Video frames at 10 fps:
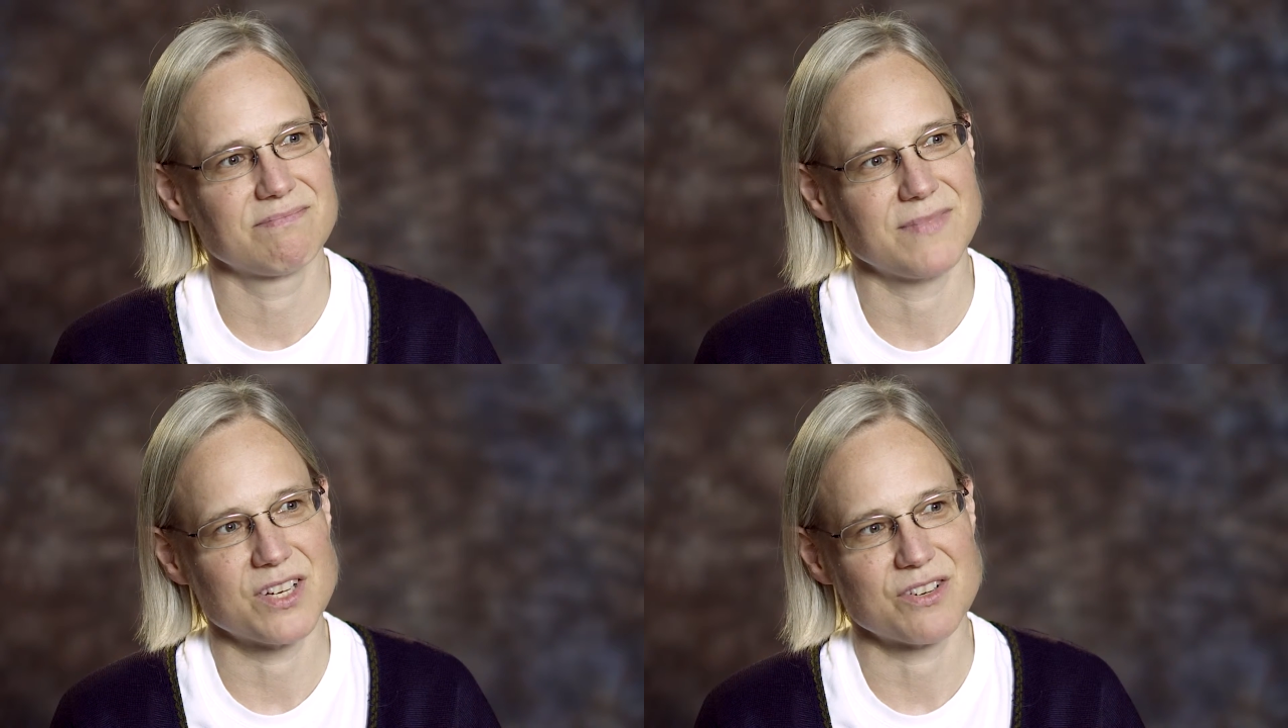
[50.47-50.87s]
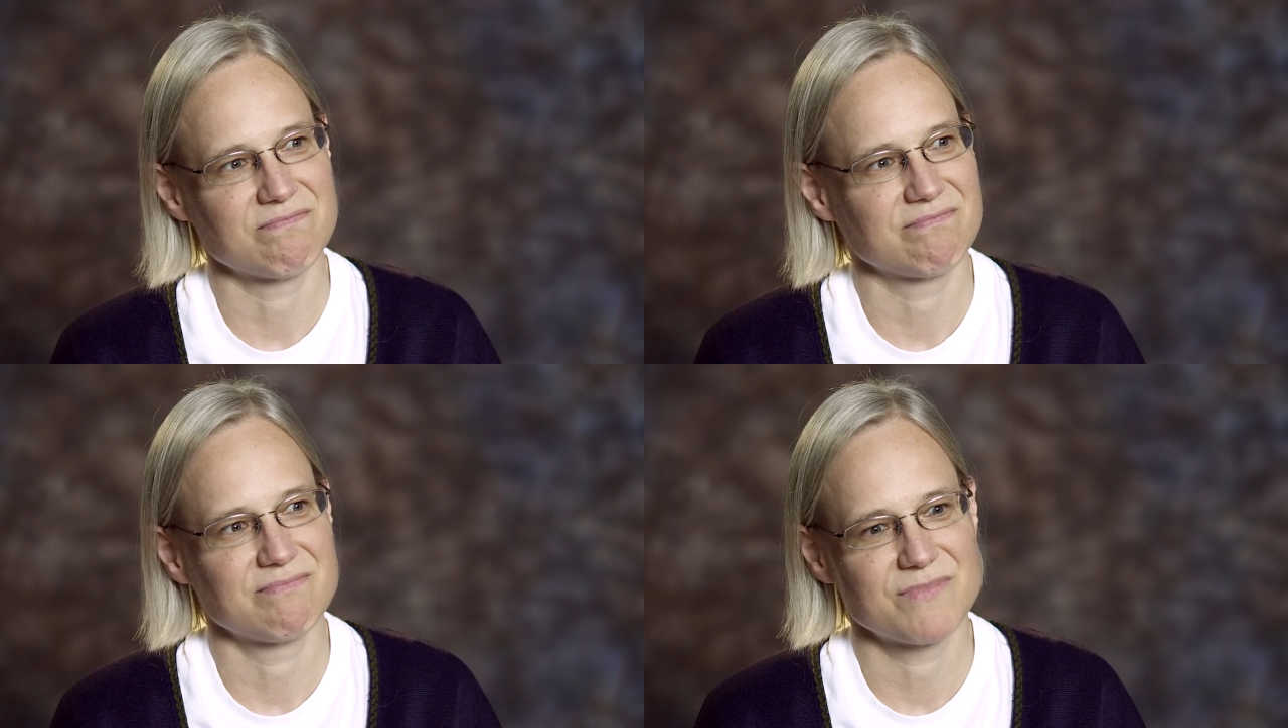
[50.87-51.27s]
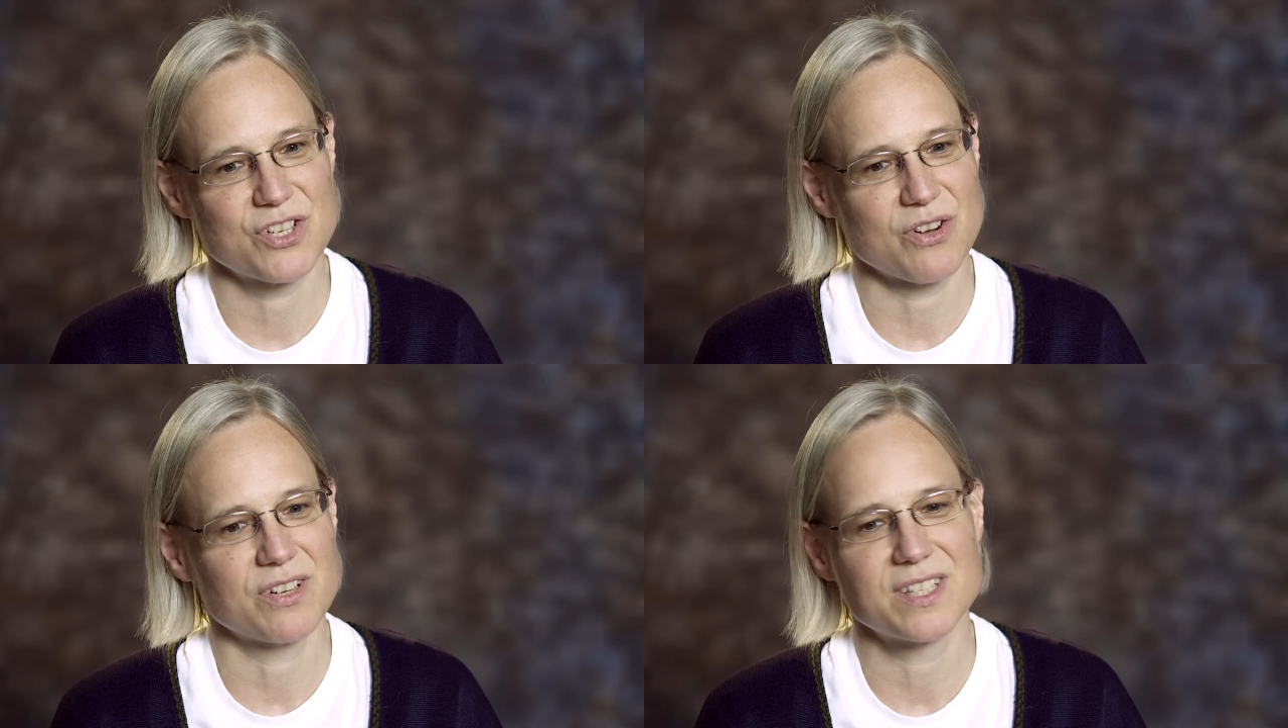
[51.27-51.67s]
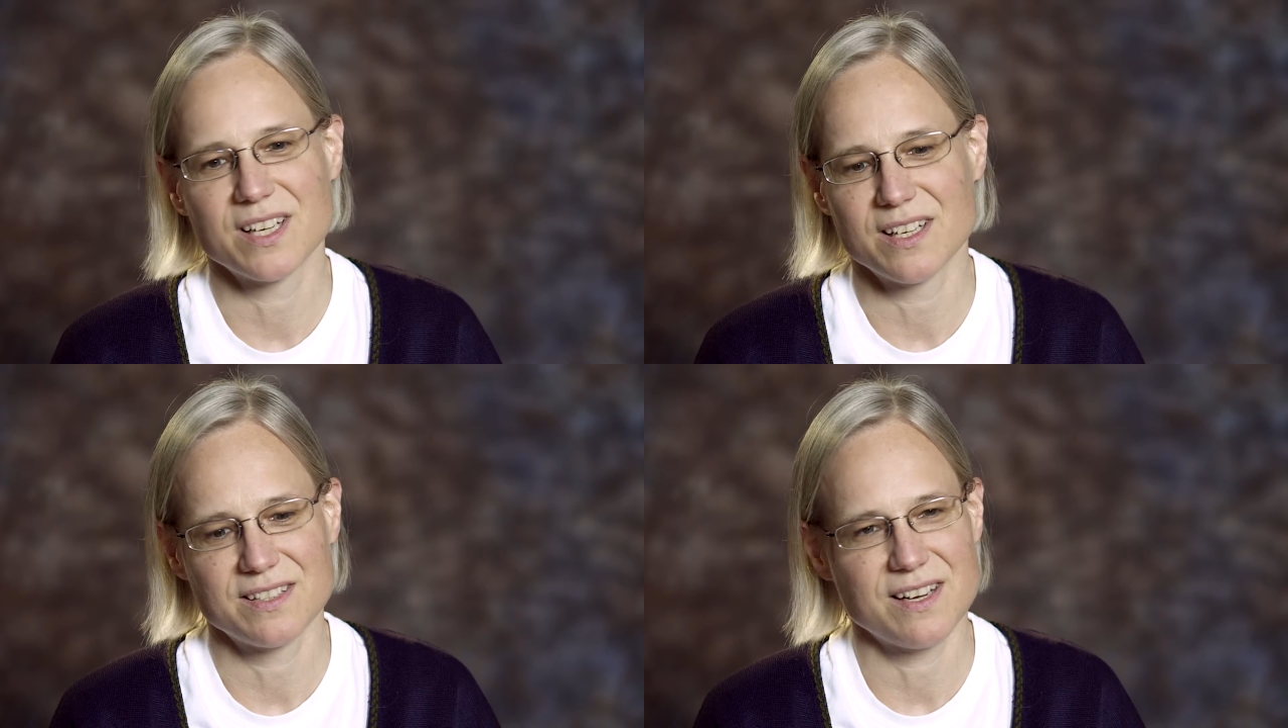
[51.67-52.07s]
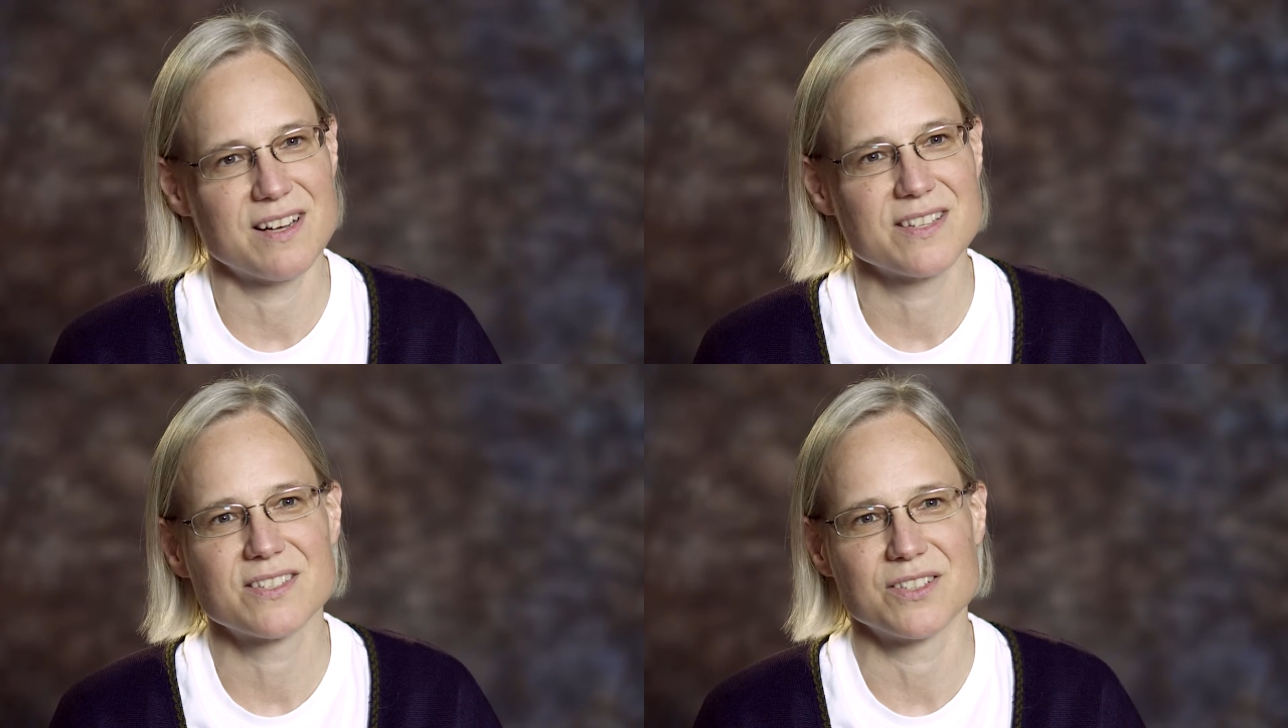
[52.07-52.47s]
yeah, shortcut
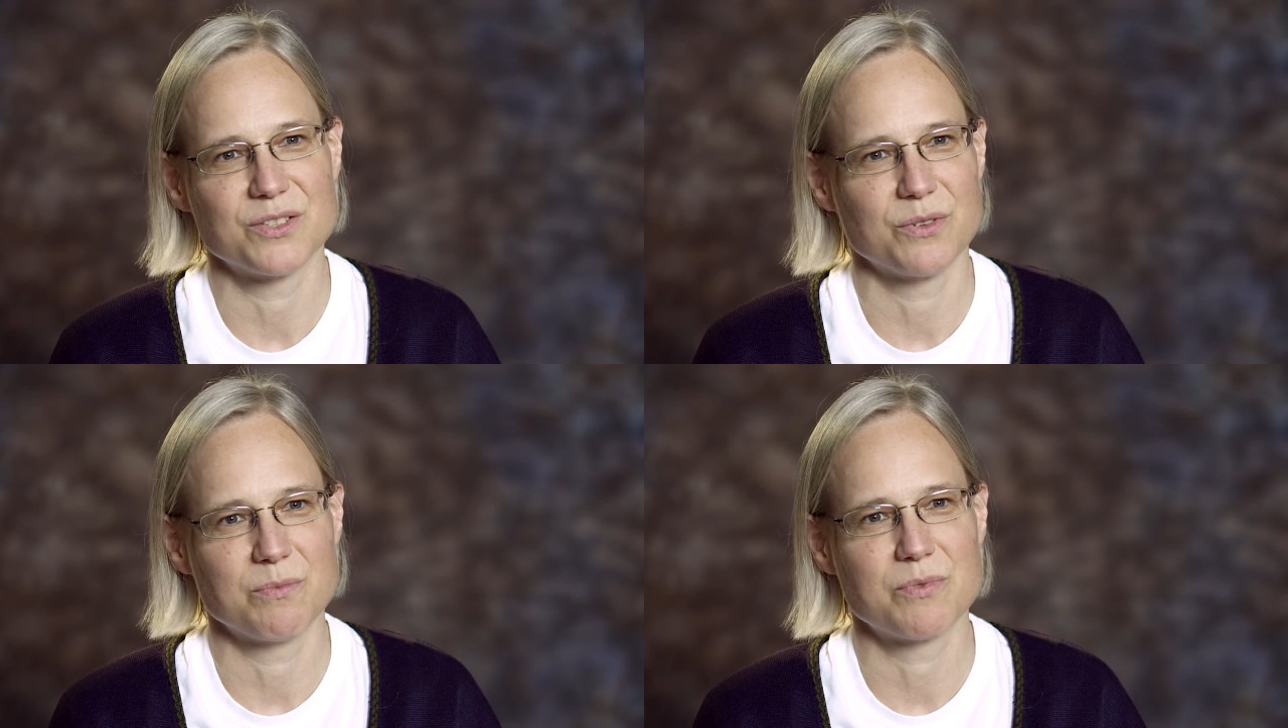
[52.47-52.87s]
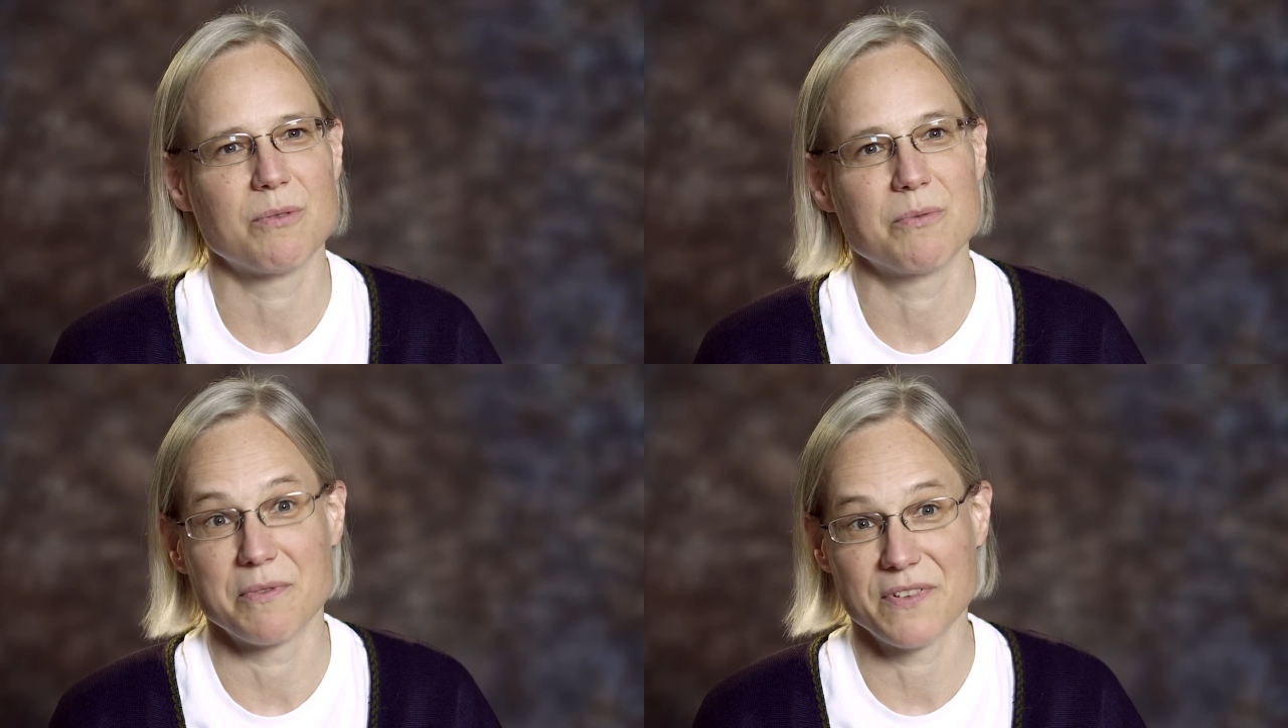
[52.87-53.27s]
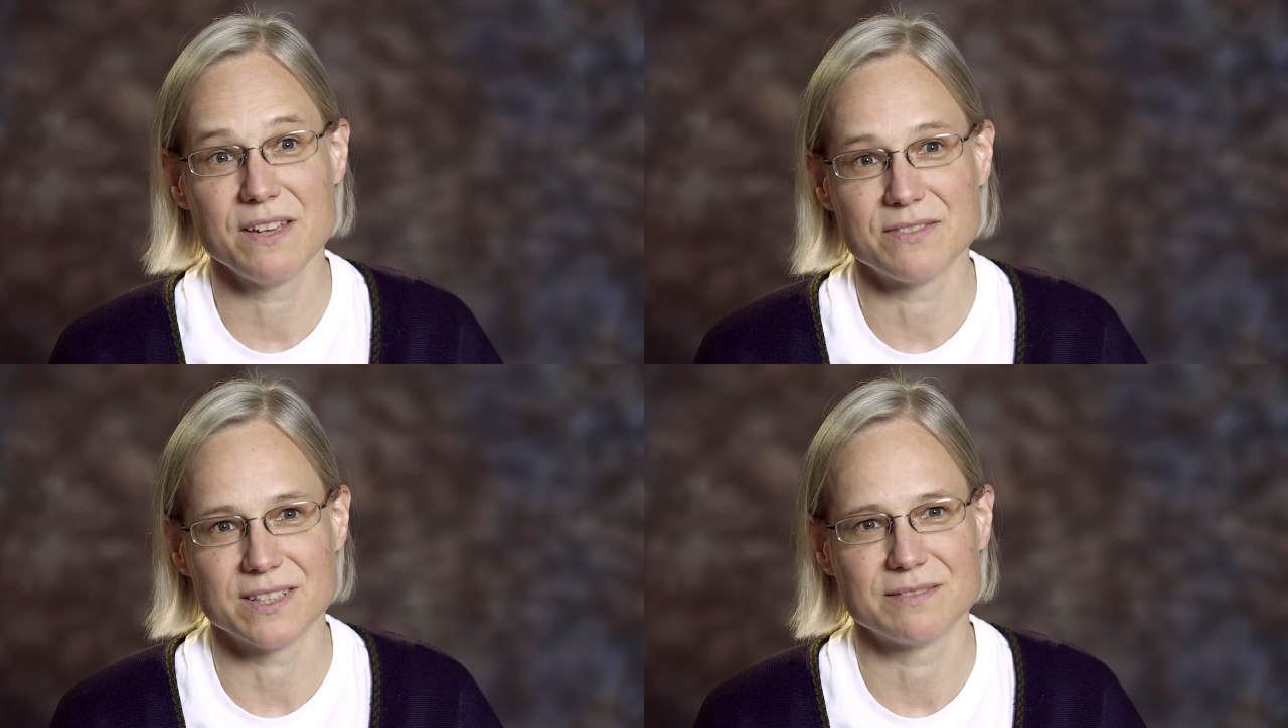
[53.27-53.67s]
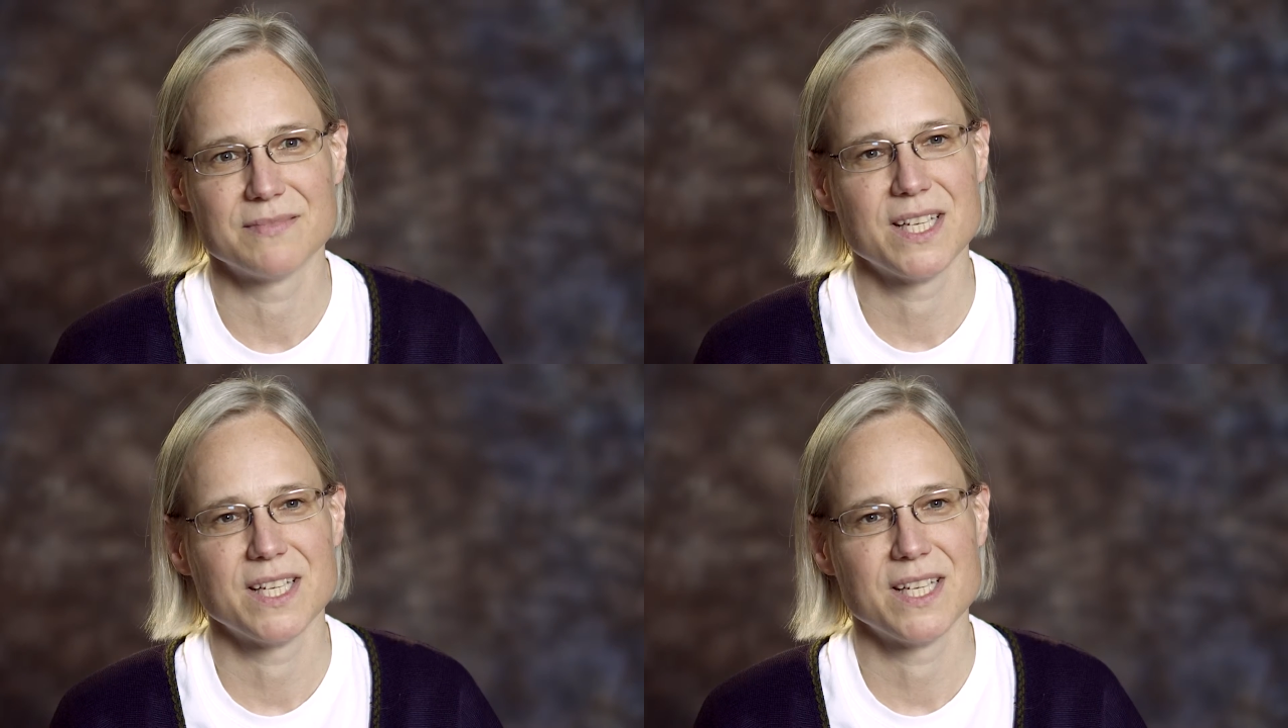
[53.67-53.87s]
answer to the problem of evil.